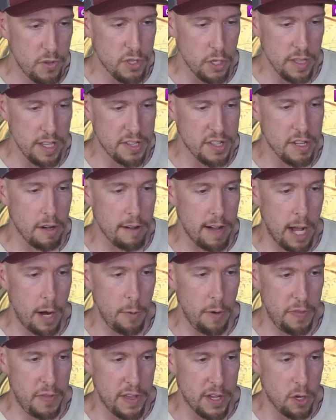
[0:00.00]
So let's start out
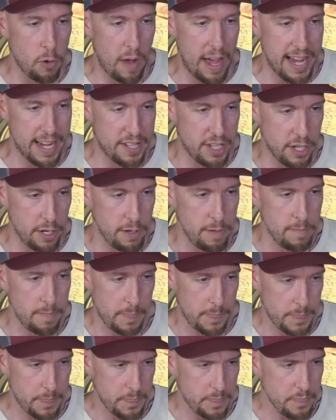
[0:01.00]
with the Quietude.
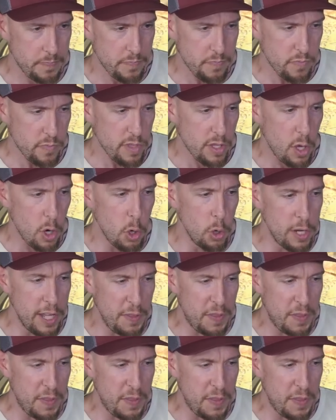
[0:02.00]
Who do you